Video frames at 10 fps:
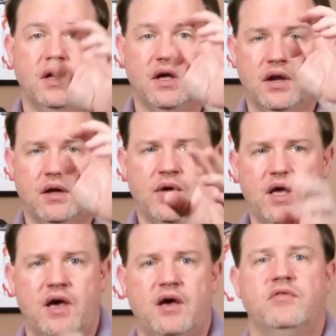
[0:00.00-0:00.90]
and I may
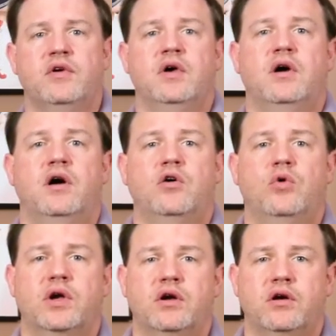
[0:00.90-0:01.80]
have a
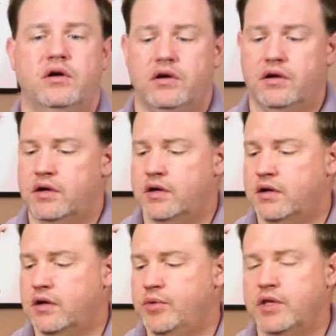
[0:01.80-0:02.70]
quicker
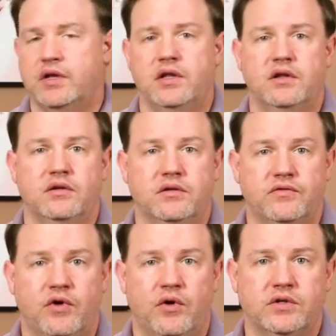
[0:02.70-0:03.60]
uh, ability to
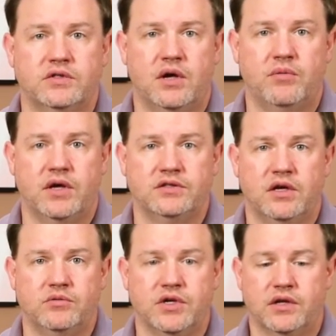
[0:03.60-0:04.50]
focus on my
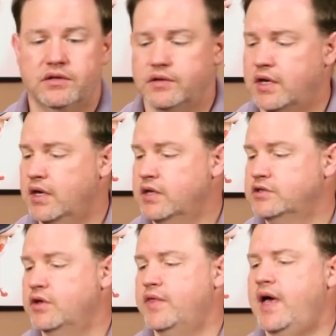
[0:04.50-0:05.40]
subject.
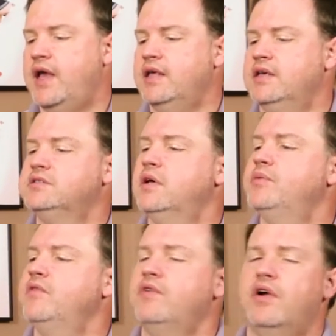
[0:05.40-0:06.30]
So that is
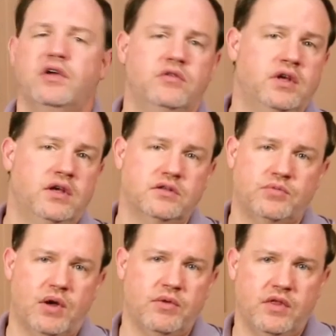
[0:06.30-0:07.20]
something very unique. It's
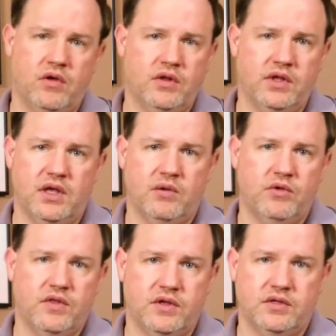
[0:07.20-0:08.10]
probably the only
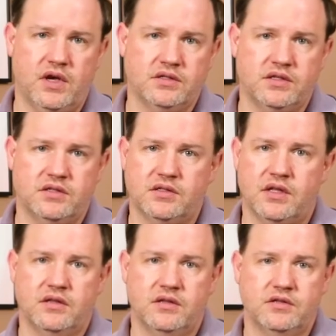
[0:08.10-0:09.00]
camera that does this
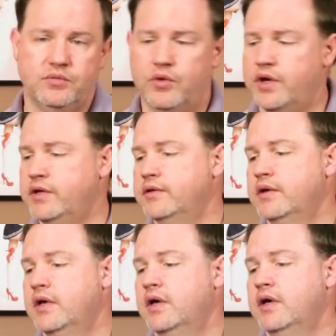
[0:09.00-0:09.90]
at this point
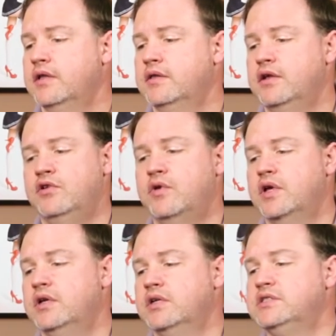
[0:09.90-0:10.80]
that you
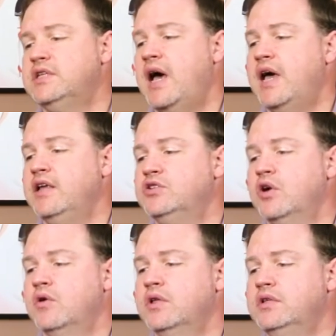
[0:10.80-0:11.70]
can assign
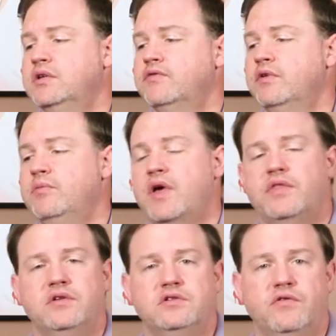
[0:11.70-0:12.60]
totally different
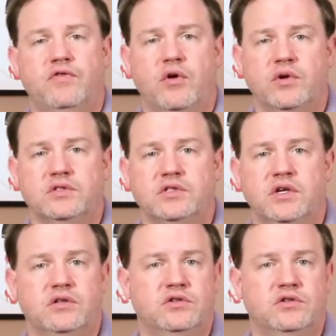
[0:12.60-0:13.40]
methods of focusing